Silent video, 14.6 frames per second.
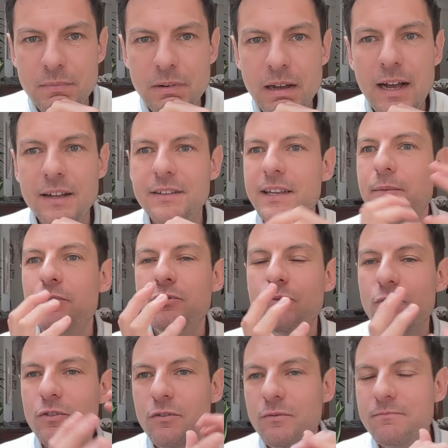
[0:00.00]
hard time and
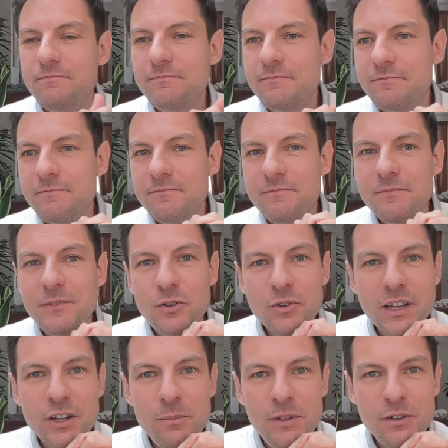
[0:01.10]
want to,
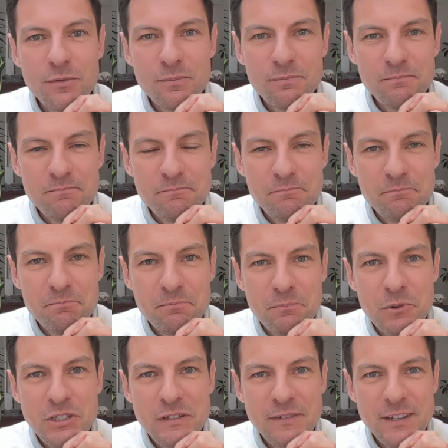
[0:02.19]
get a bit of
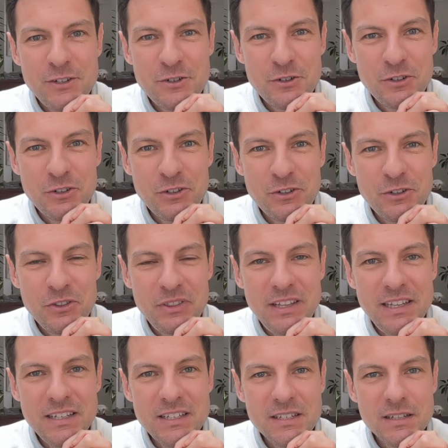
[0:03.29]
motivation on
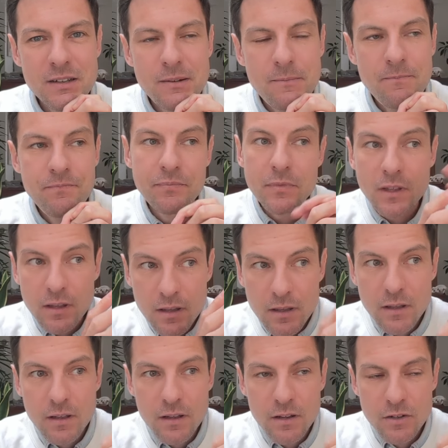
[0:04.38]
this,
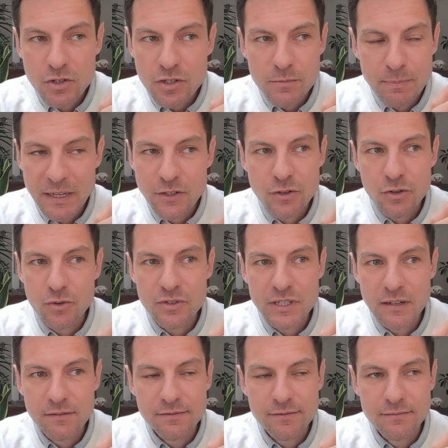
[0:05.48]
just picture
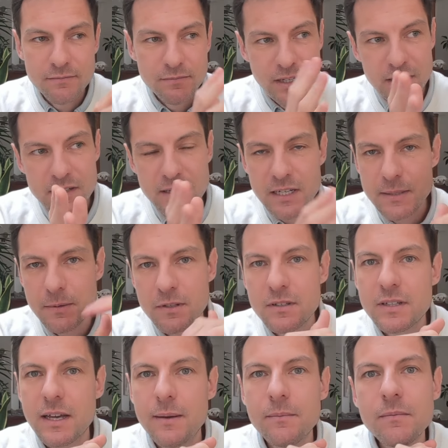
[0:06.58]
yourself in 6
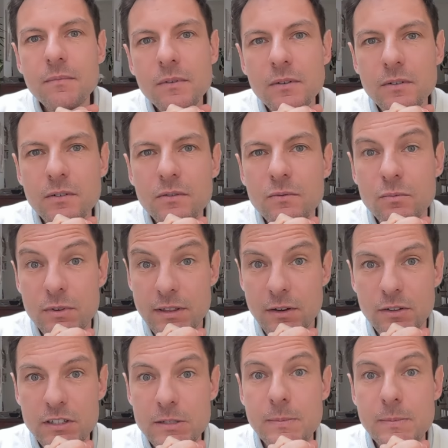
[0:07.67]
months' time without